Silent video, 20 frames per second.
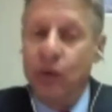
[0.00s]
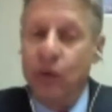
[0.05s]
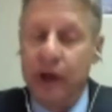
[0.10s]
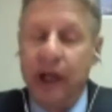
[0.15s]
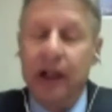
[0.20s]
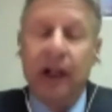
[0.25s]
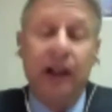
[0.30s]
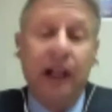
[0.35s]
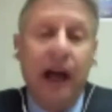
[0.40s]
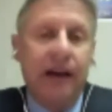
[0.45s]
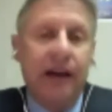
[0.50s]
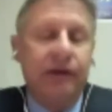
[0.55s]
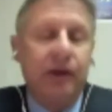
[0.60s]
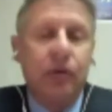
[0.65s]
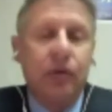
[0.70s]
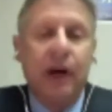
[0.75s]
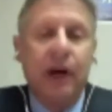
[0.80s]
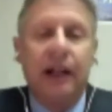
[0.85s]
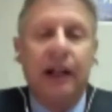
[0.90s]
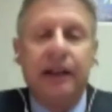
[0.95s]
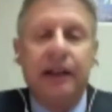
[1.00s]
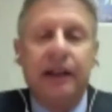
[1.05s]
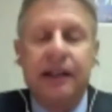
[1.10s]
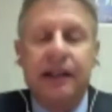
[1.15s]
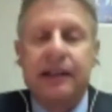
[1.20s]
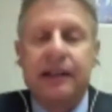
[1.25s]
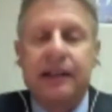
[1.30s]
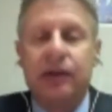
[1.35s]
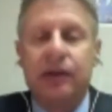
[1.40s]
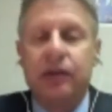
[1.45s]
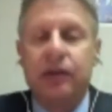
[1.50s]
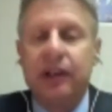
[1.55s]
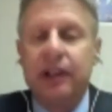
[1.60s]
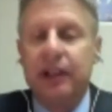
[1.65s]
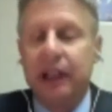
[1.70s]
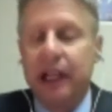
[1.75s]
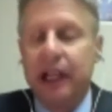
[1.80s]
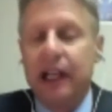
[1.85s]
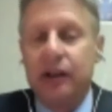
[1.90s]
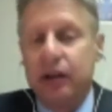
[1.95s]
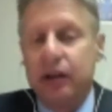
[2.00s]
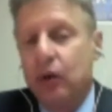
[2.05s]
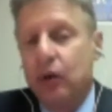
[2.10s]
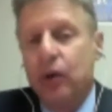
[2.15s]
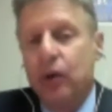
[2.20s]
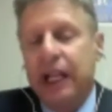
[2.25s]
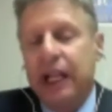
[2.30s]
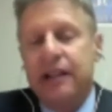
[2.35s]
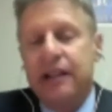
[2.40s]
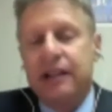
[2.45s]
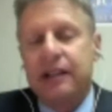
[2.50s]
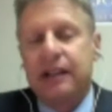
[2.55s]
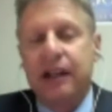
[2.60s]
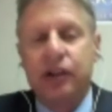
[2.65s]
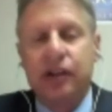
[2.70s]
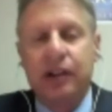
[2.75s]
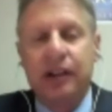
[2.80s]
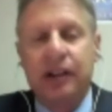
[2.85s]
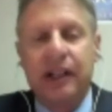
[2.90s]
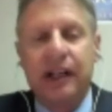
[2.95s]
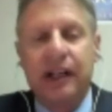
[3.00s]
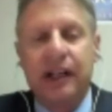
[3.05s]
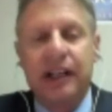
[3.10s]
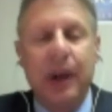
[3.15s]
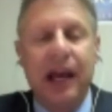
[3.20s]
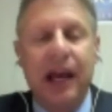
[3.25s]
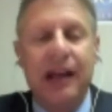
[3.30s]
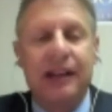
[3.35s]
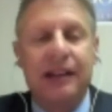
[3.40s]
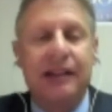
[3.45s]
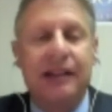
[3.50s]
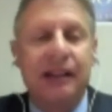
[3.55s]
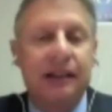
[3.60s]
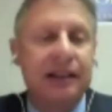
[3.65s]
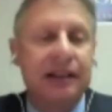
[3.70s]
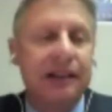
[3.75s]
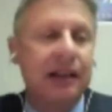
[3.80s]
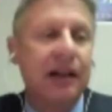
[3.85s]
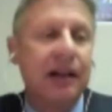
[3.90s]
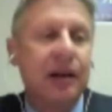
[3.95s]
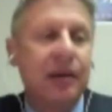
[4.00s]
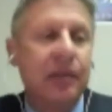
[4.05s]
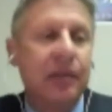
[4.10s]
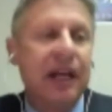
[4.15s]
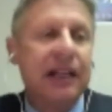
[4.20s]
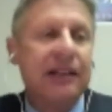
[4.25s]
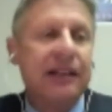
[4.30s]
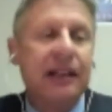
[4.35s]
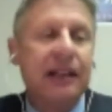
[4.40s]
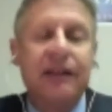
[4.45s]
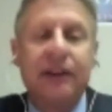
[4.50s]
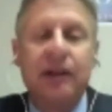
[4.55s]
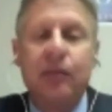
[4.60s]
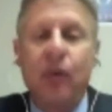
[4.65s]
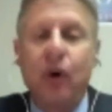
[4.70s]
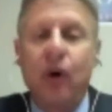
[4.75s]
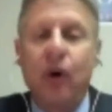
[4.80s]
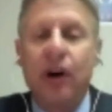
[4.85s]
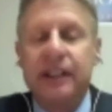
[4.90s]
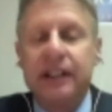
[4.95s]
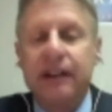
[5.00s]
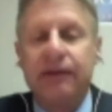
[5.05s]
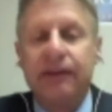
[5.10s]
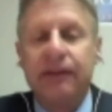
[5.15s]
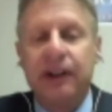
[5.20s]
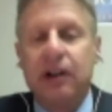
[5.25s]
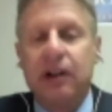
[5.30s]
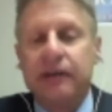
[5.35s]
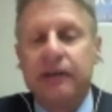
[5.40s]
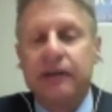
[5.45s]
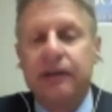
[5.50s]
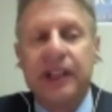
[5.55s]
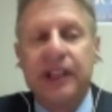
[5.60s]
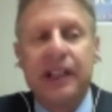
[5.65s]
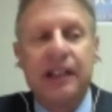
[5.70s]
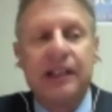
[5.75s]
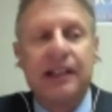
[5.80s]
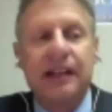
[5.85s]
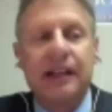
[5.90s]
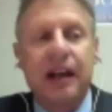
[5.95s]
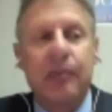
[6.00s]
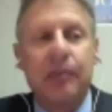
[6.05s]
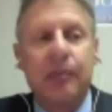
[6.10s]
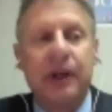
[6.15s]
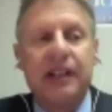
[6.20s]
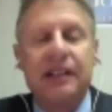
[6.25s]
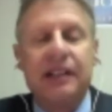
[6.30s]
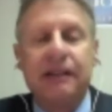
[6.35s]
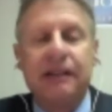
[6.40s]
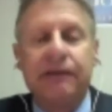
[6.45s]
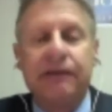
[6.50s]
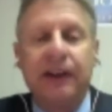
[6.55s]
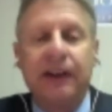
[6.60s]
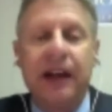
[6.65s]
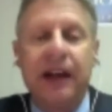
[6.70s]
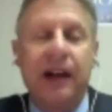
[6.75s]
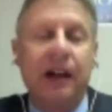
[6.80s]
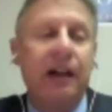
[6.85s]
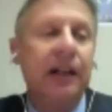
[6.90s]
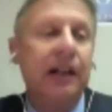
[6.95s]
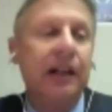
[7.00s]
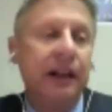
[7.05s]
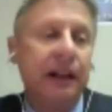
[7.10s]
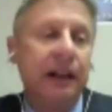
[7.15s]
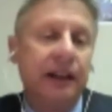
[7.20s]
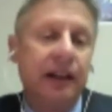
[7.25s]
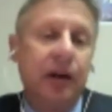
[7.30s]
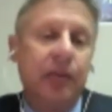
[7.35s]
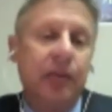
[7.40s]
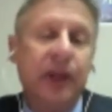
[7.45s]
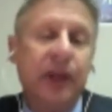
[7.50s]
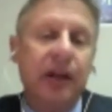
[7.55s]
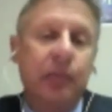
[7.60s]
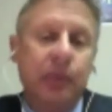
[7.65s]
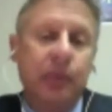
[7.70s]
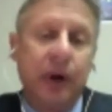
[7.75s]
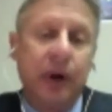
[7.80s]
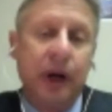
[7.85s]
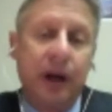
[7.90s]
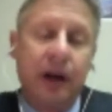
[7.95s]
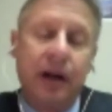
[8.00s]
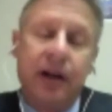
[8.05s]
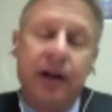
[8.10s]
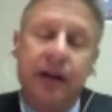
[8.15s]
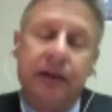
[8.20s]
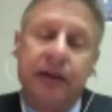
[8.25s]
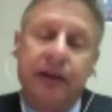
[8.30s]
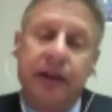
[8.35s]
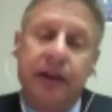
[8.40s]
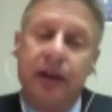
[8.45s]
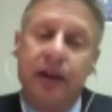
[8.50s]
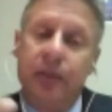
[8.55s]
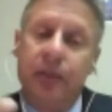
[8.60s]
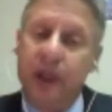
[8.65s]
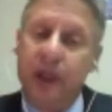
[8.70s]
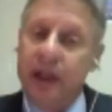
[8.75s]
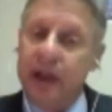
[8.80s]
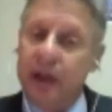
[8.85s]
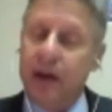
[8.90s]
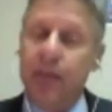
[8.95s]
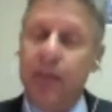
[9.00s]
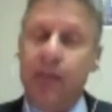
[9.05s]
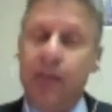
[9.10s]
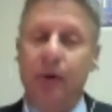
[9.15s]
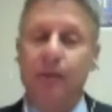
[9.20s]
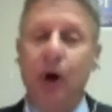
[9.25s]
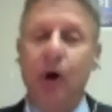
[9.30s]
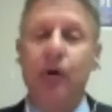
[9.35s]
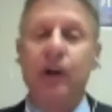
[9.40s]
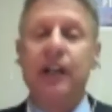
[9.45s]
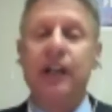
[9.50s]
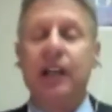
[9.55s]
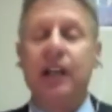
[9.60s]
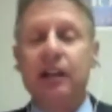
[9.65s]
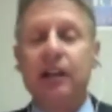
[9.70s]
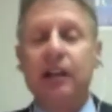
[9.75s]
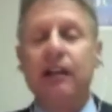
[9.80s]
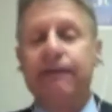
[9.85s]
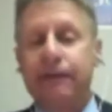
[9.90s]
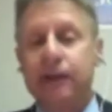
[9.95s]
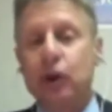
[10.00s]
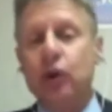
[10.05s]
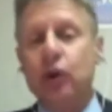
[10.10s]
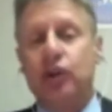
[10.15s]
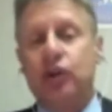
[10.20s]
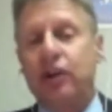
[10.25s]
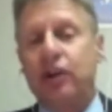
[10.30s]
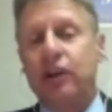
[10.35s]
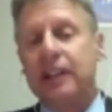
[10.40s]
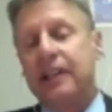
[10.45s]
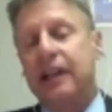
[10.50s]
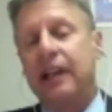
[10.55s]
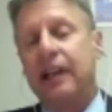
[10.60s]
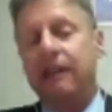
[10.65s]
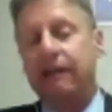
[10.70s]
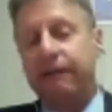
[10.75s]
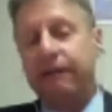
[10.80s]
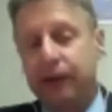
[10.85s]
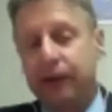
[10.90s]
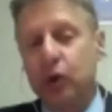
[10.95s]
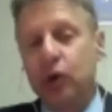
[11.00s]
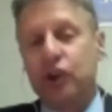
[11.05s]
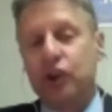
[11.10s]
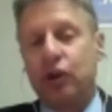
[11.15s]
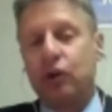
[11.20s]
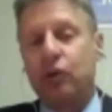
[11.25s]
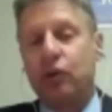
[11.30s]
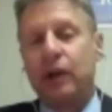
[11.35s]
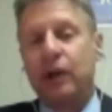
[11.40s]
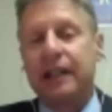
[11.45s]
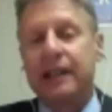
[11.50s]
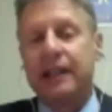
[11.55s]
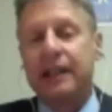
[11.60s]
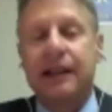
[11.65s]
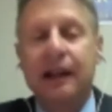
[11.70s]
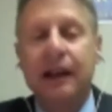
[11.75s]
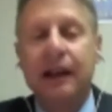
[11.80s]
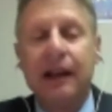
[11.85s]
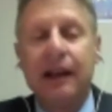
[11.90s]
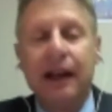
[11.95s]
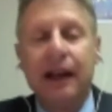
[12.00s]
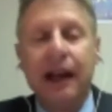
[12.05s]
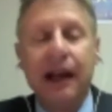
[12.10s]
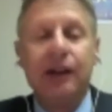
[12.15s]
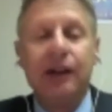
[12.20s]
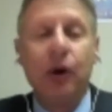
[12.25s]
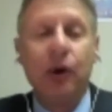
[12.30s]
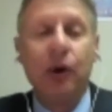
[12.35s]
alive and well in this country. Let new legislation that has passed since makes it even more difficult for these companies to fail. They're being, uh, they're being uh, promoted in the future to take future risk, and the